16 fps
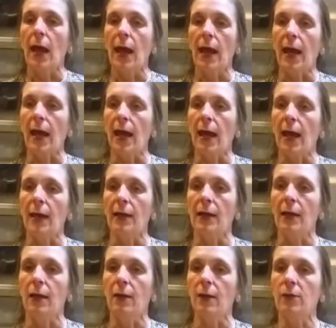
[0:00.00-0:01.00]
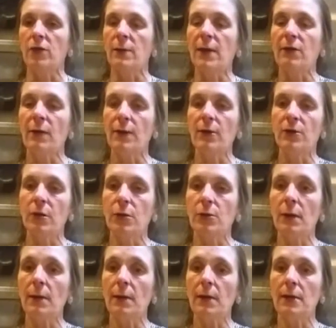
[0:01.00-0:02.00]
And those are my troubleshooting
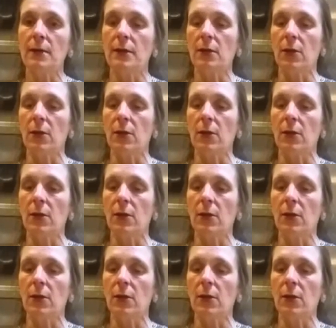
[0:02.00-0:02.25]
tricks.